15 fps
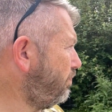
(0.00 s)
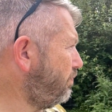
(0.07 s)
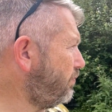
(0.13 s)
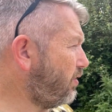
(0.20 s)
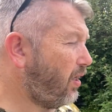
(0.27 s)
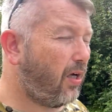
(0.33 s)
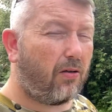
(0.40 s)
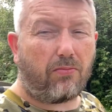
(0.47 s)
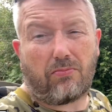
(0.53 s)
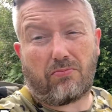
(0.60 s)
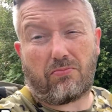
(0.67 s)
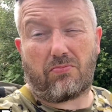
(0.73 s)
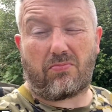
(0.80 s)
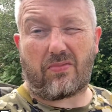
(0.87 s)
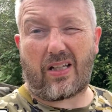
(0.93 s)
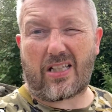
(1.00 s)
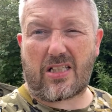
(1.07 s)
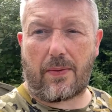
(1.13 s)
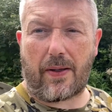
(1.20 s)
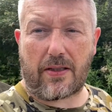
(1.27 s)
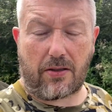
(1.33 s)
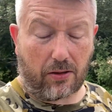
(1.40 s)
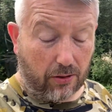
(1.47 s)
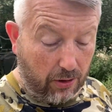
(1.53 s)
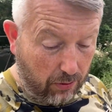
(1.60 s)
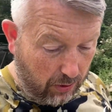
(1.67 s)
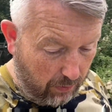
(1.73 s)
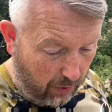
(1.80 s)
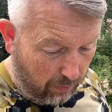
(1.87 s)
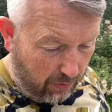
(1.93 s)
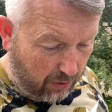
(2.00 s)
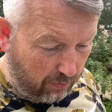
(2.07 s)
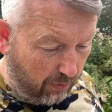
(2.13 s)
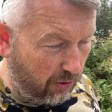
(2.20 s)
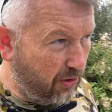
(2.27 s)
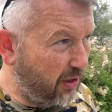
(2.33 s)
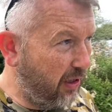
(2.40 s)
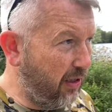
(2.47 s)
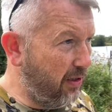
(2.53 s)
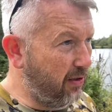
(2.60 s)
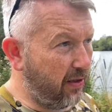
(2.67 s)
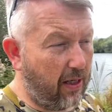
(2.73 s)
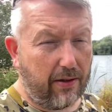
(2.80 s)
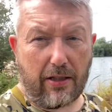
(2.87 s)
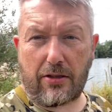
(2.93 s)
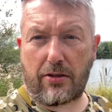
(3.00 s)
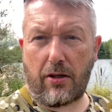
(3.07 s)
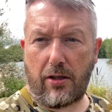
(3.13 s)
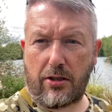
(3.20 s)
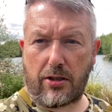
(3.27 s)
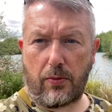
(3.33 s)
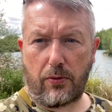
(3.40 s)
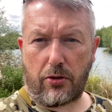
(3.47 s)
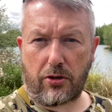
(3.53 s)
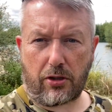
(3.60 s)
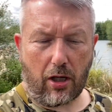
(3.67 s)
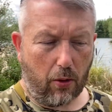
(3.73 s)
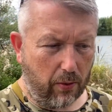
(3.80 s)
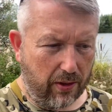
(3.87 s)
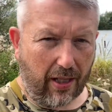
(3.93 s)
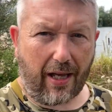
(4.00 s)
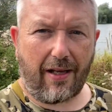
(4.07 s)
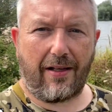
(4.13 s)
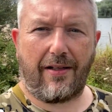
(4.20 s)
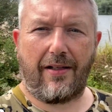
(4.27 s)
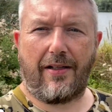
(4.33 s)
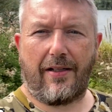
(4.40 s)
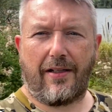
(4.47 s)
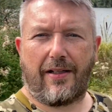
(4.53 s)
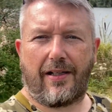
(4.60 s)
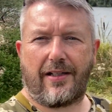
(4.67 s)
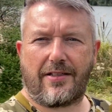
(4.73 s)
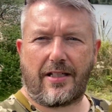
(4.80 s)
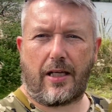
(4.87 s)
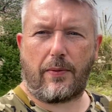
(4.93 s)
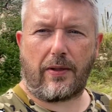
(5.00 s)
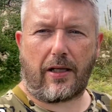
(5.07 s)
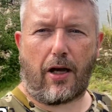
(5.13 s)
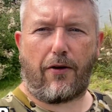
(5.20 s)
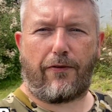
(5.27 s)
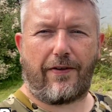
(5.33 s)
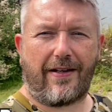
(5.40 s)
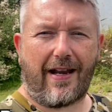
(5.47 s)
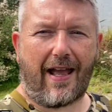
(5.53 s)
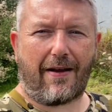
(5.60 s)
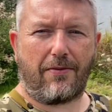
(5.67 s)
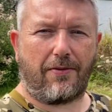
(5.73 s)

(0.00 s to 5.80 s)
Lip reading: So that's the best I can do at the moment. I'm not seeing anything down this side, so we'll just go with that and see how we go for now.